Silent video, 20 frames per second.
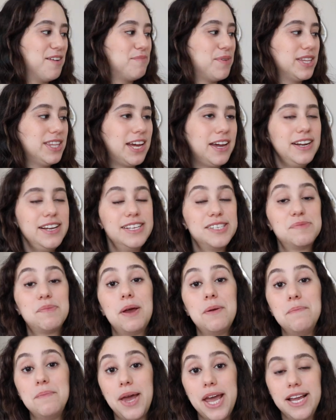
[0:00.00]
But that is
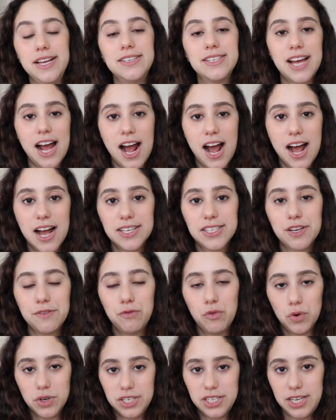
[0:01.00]
my main task
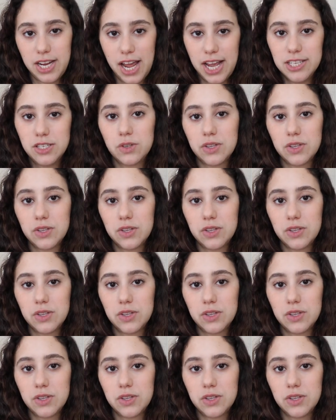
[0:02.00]
for today.